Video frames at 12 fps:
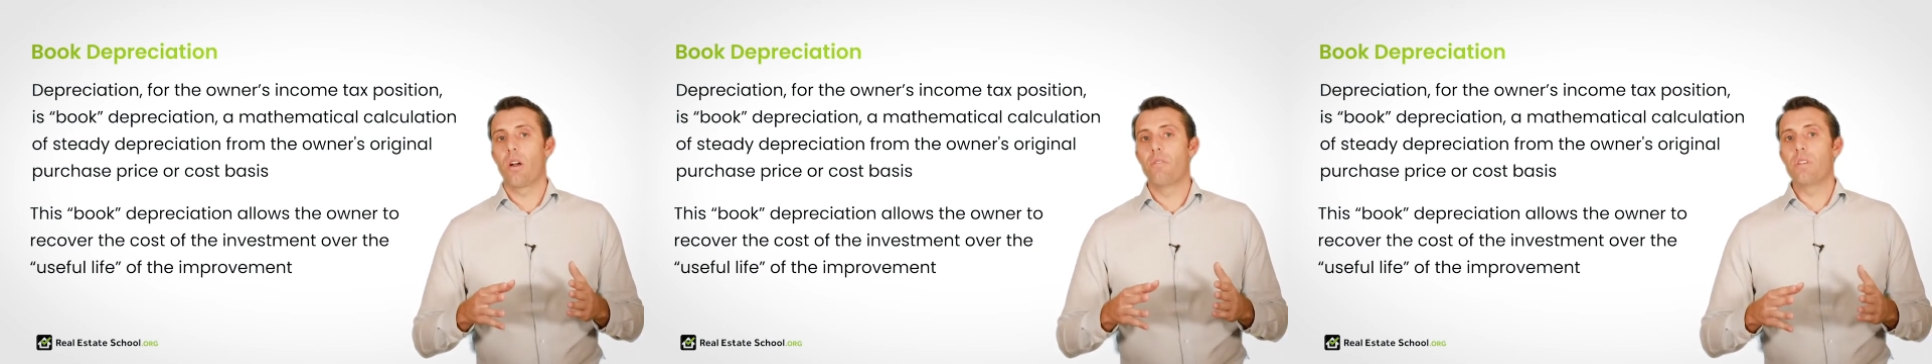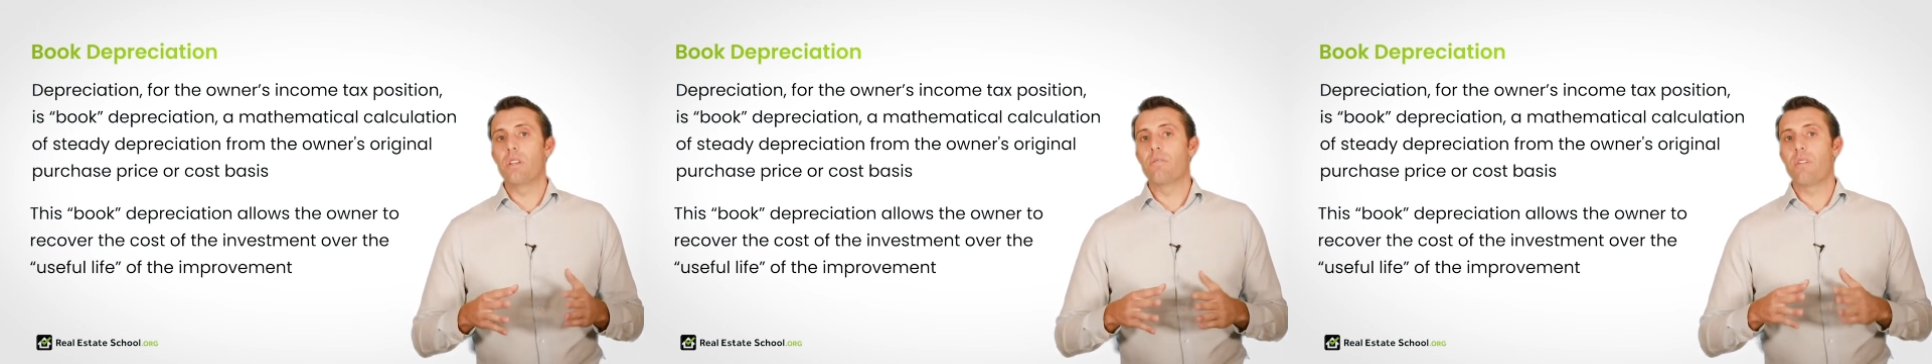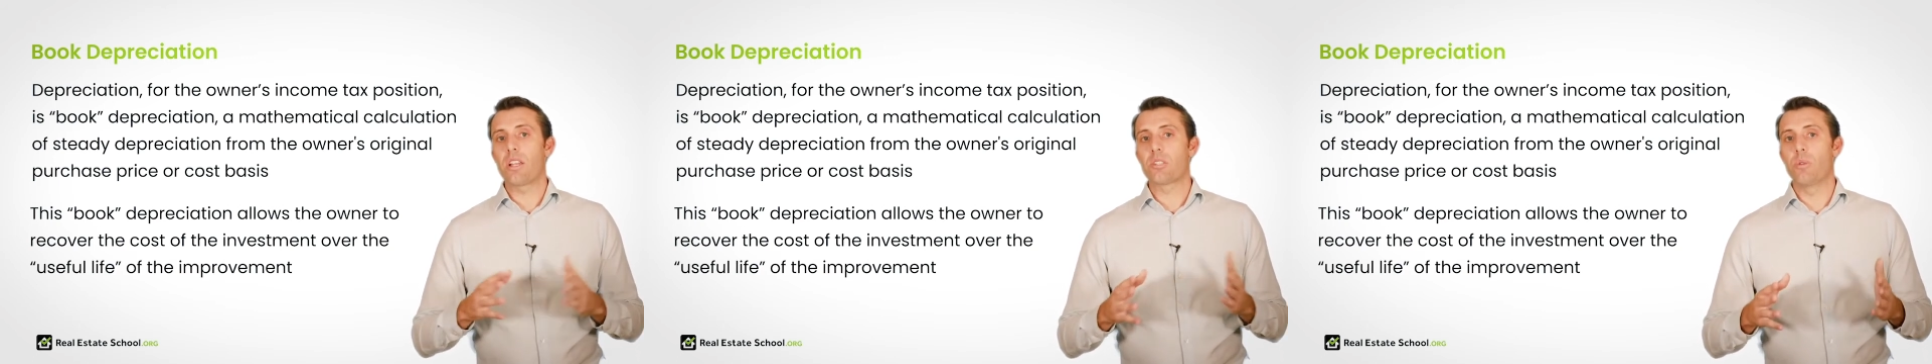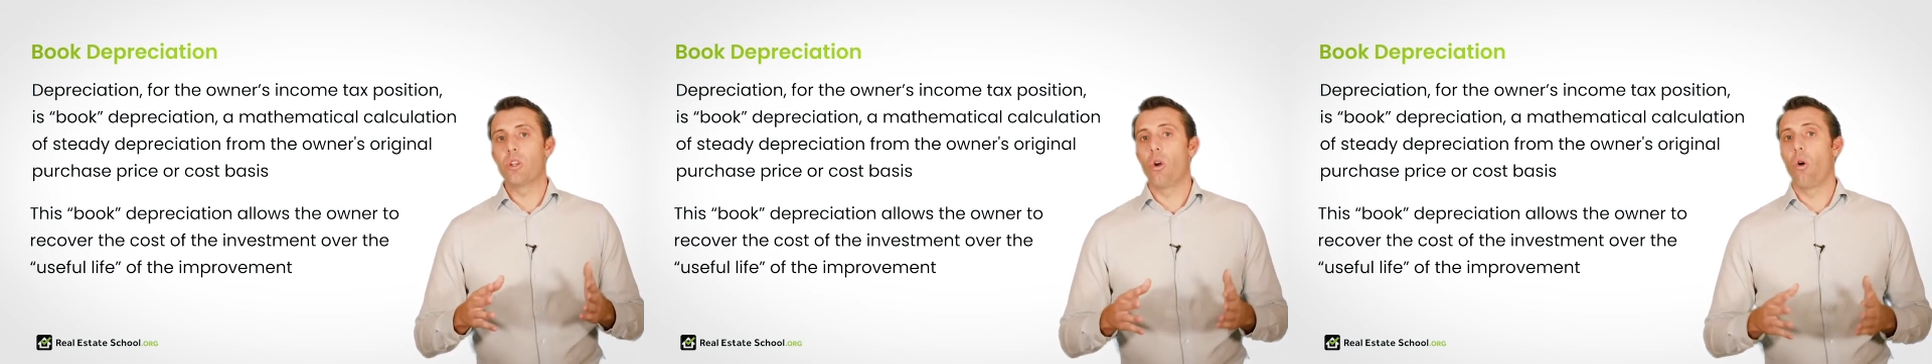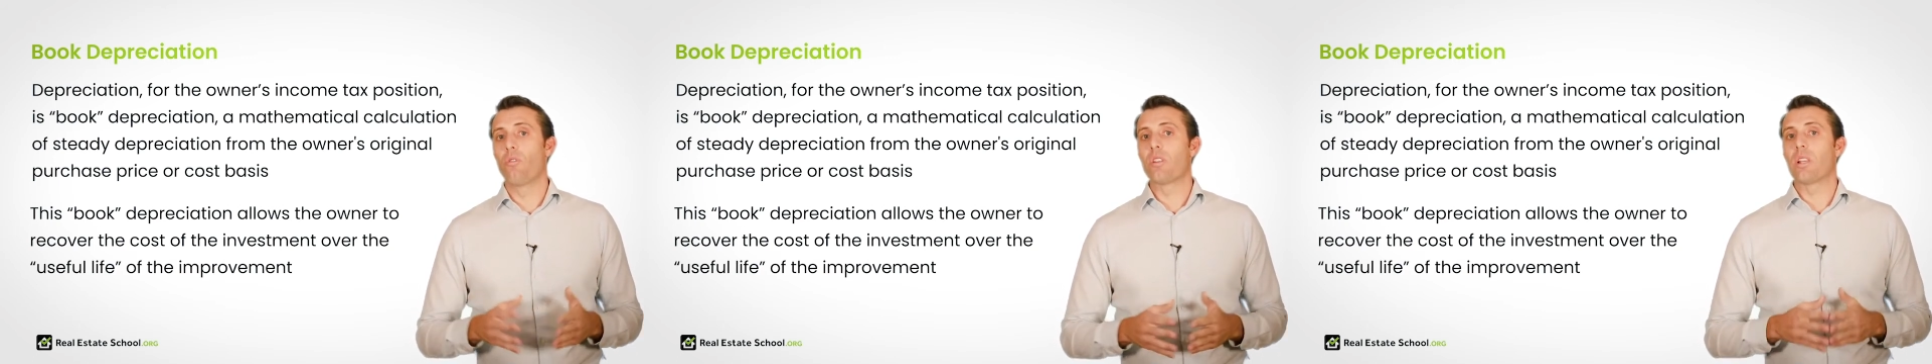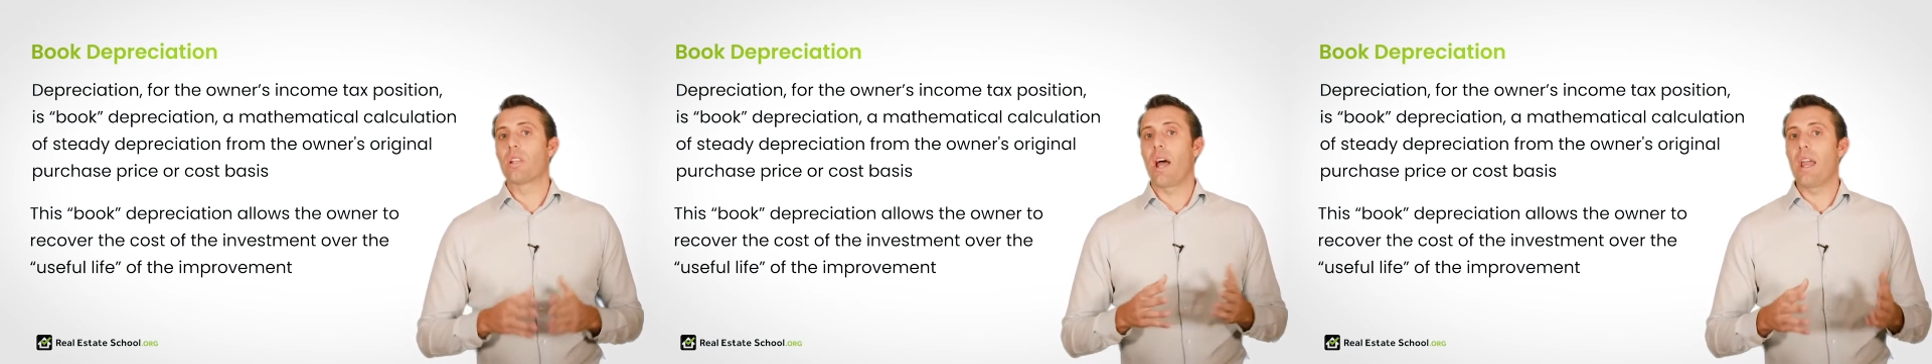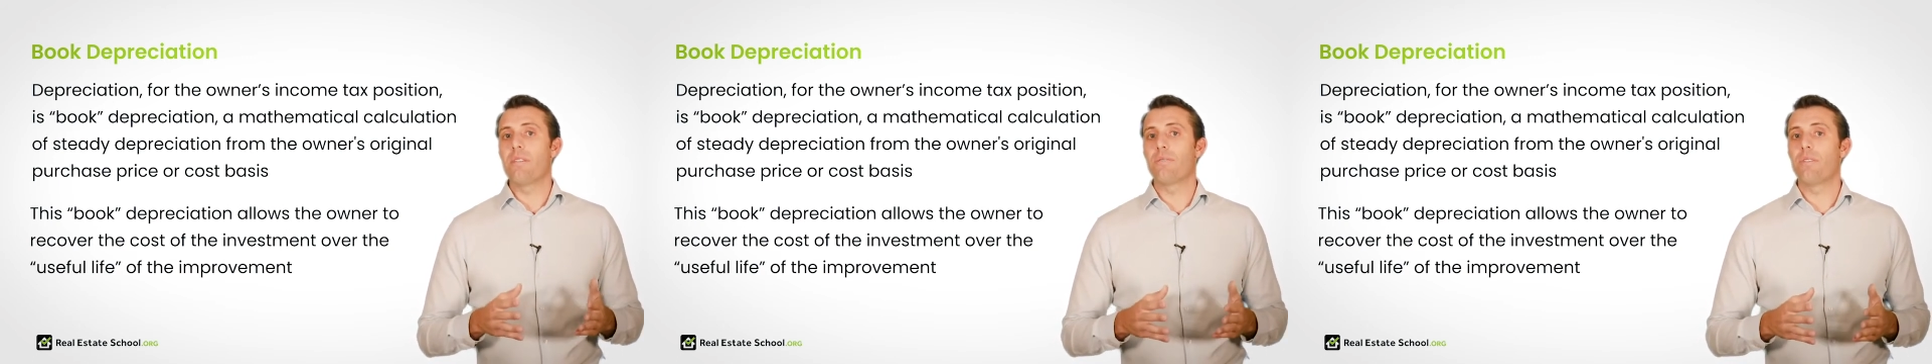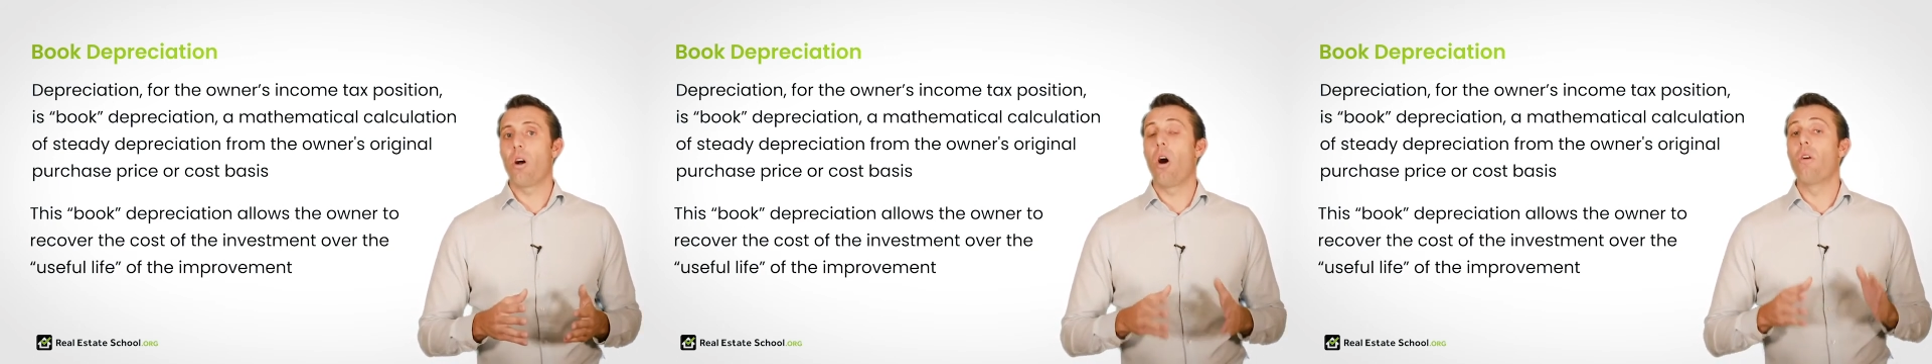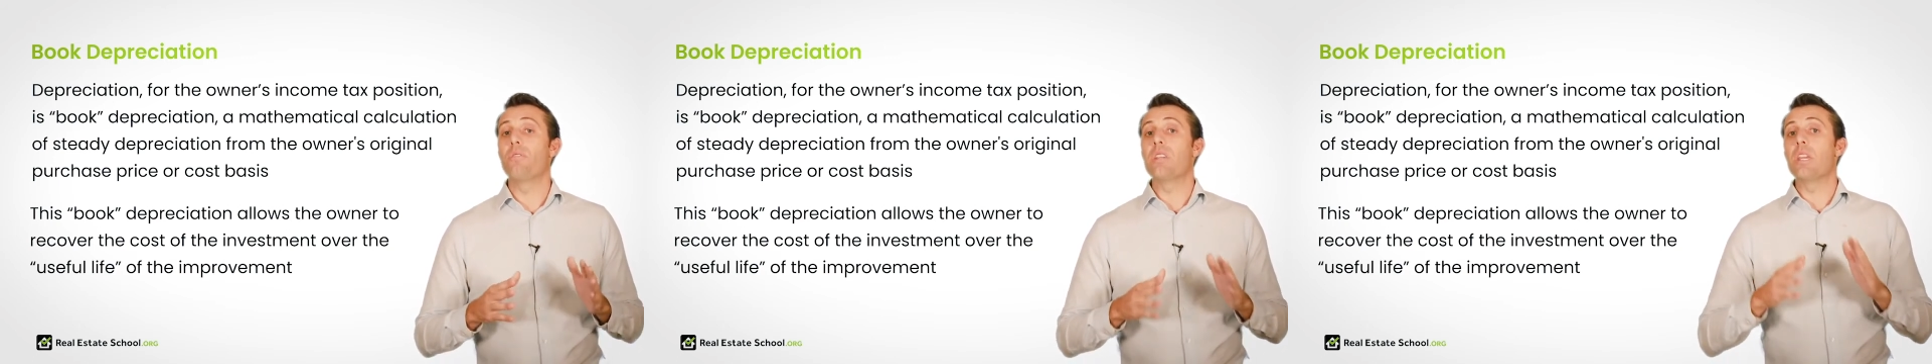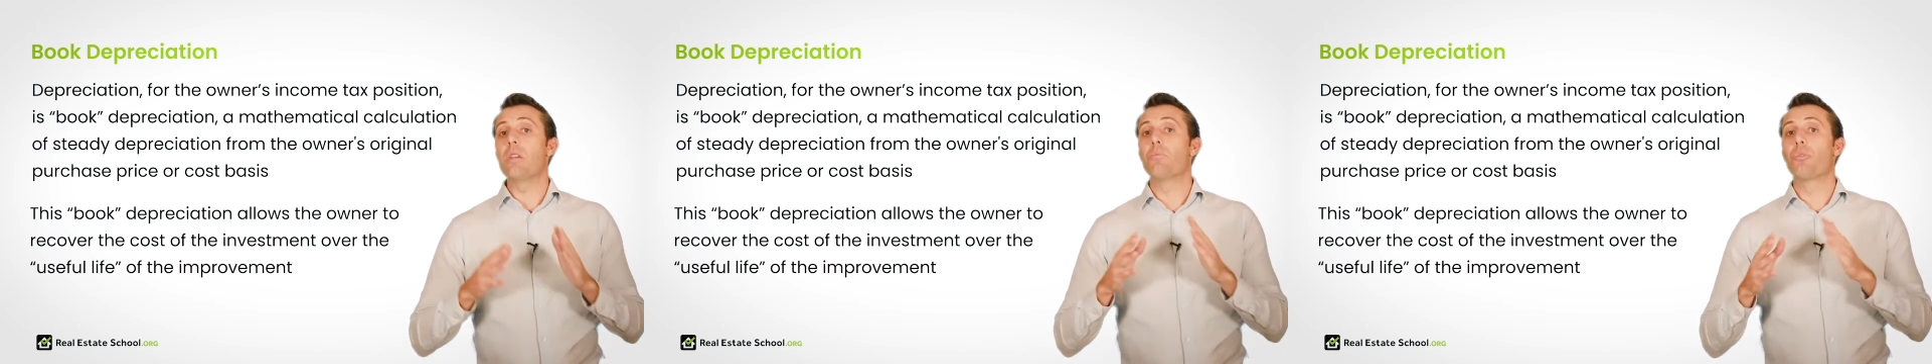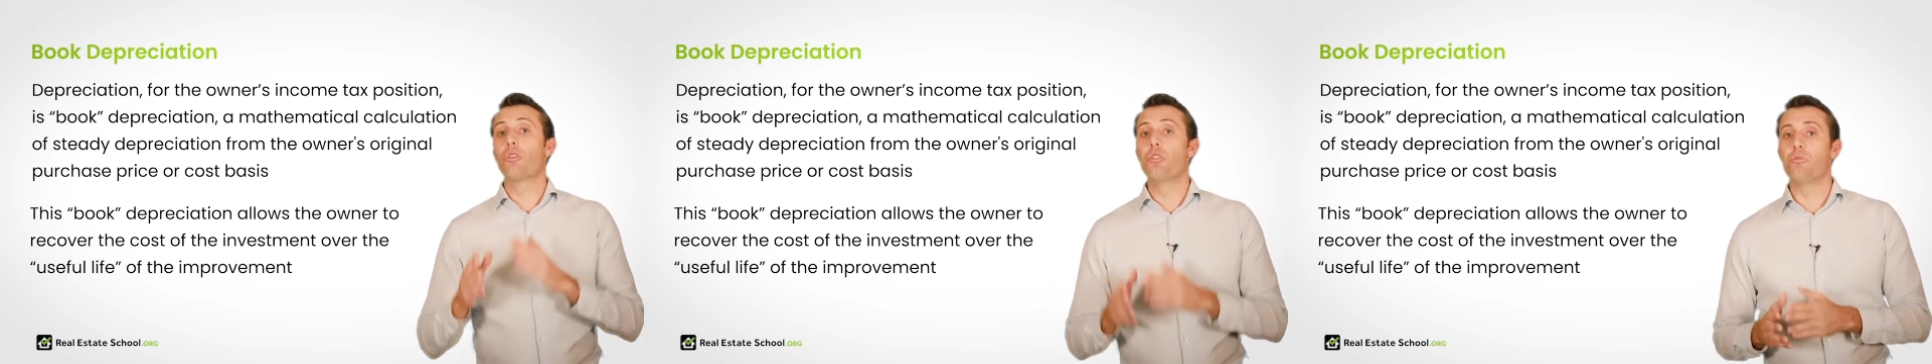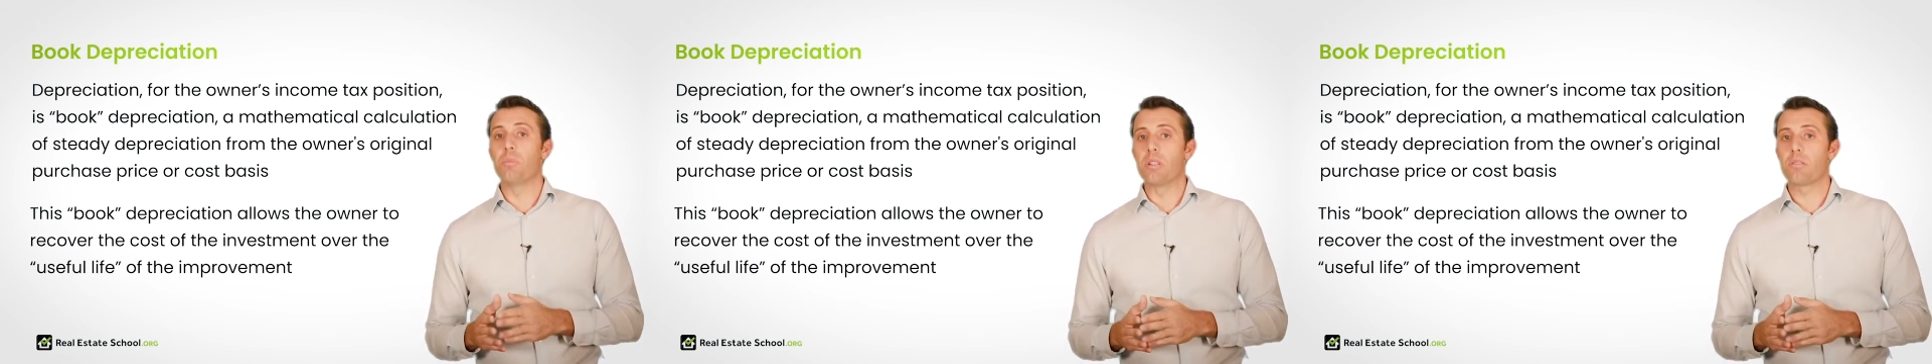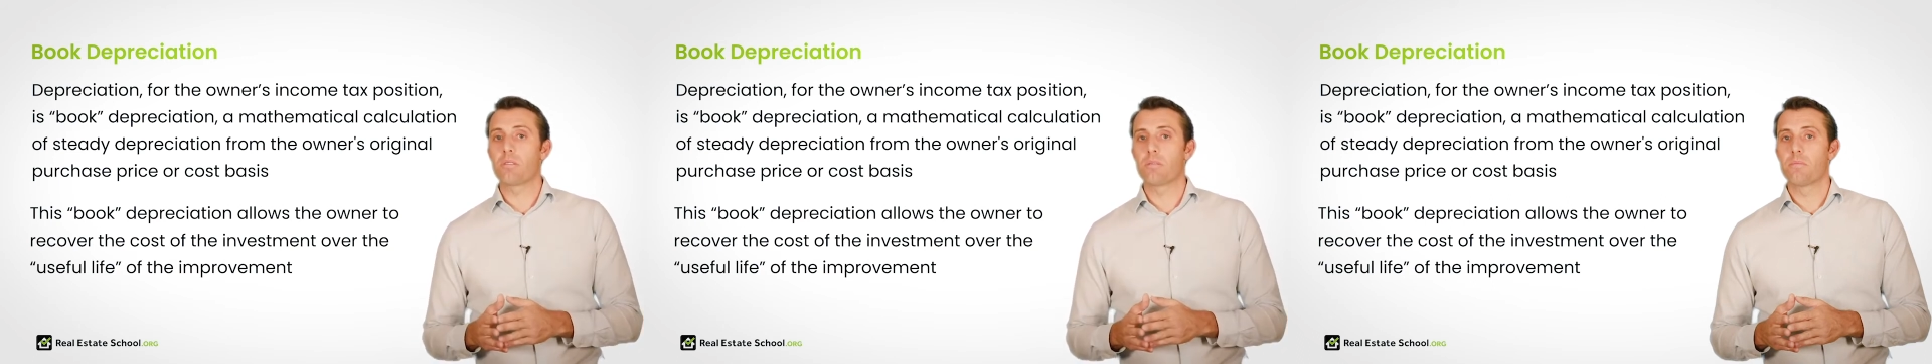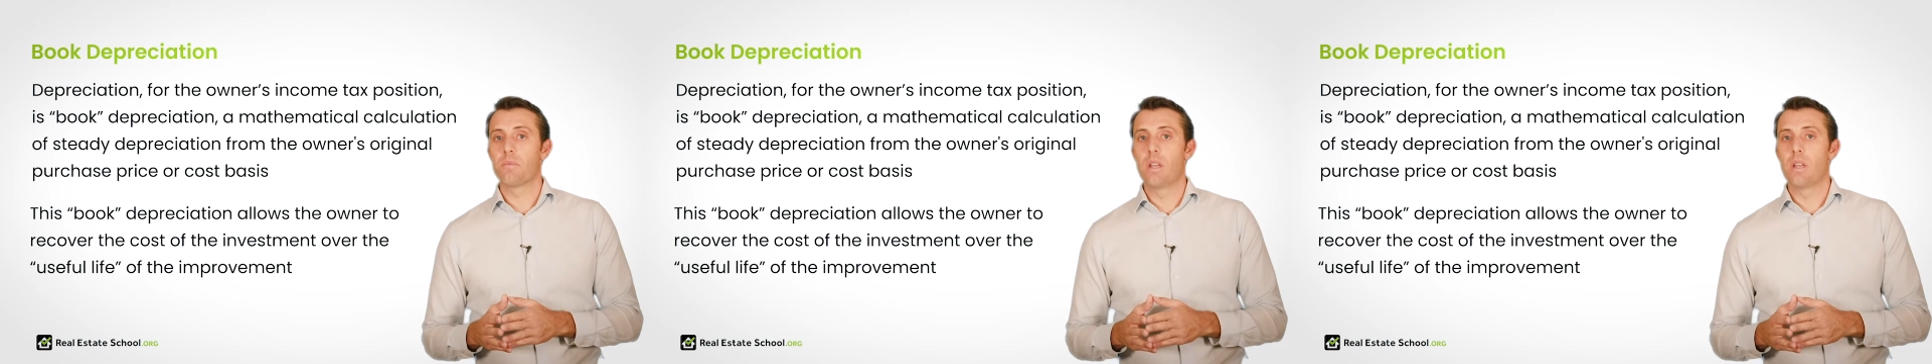of the investment over the life of the improvements.